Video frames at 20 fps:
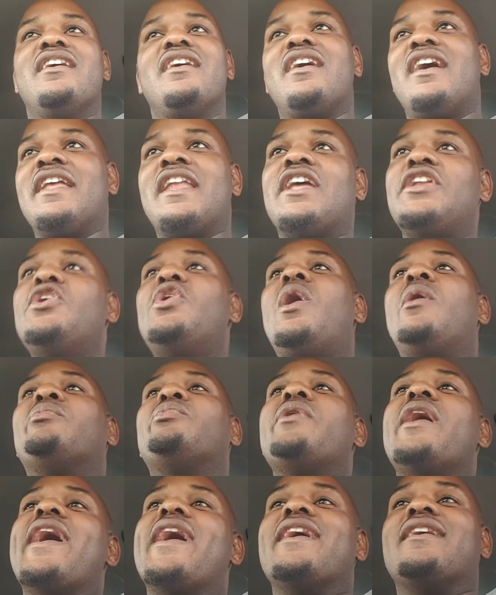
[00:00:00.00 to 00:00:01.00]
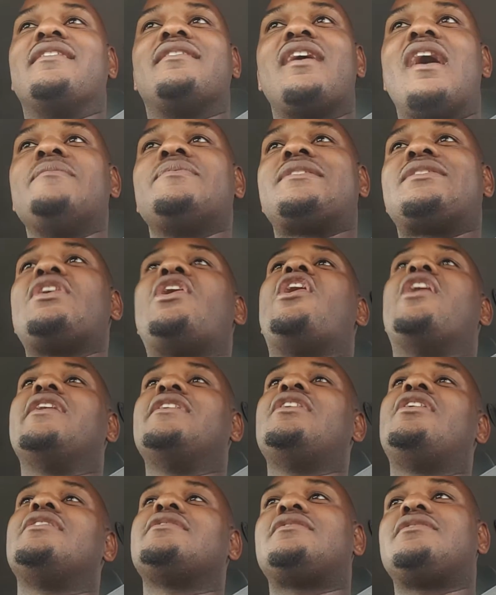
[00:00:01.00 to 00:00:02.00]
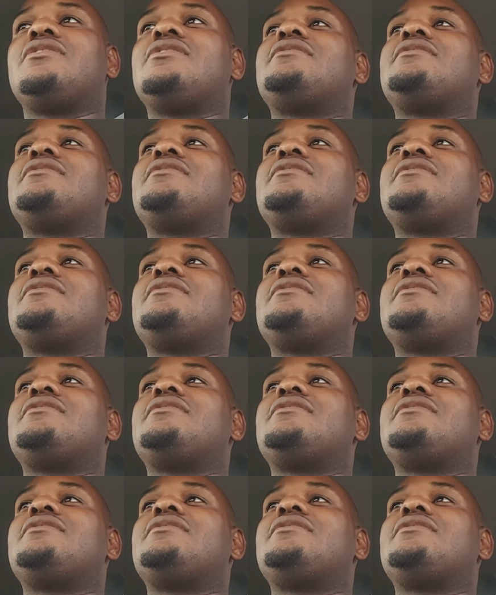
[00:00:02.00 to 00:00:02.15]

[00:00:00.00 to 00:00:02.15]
And I know I'm ranting. I'm sorry, y'all.